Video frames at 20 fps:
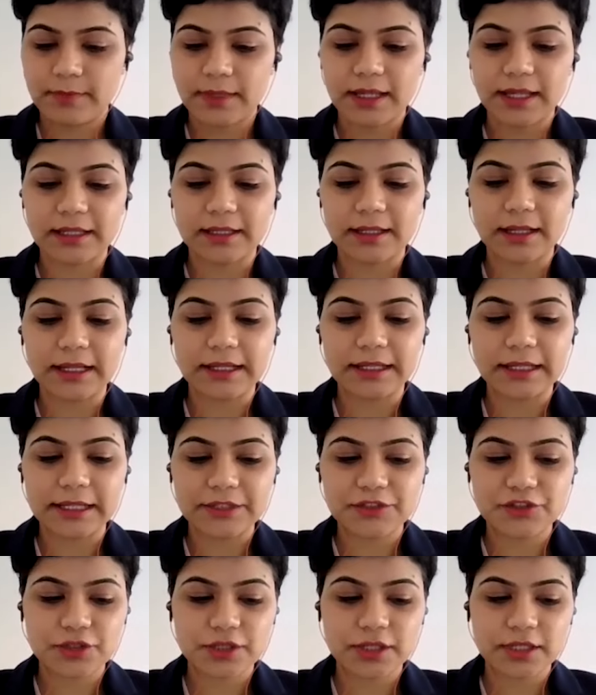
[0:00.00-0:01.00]
at, at
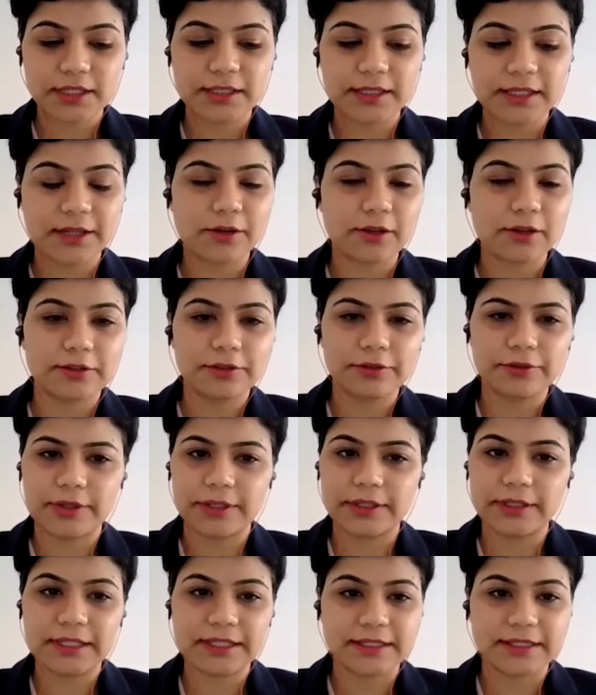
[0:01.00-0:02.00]
HHL, they also
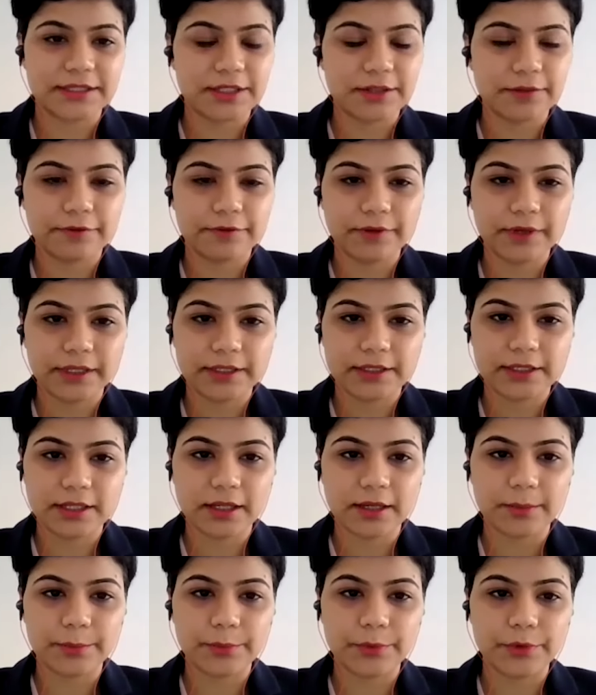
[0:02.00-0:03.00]
run this different
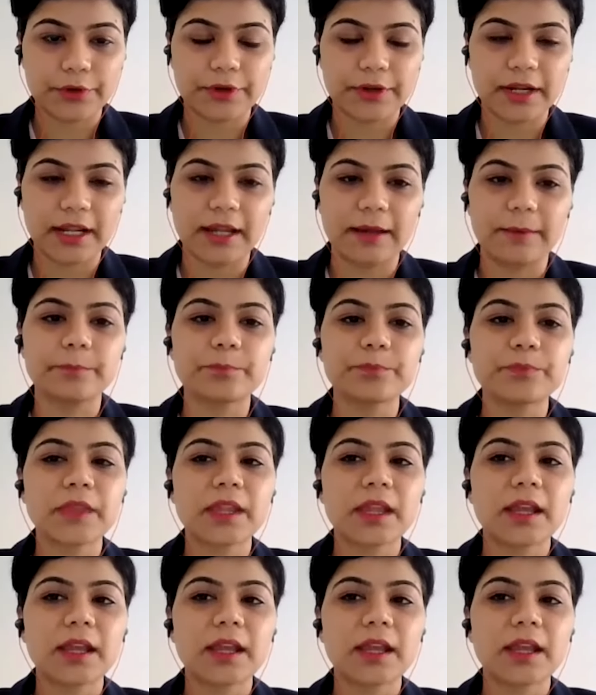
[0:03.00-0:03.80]
uh, program